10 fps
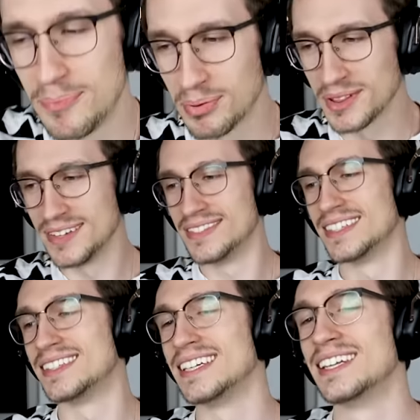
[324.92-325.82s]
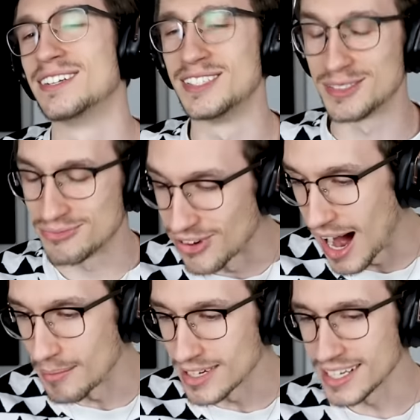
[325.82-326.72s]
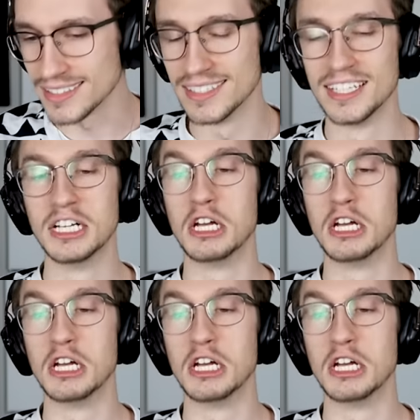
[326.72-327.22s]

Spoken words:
People leaving the theater just vomiting.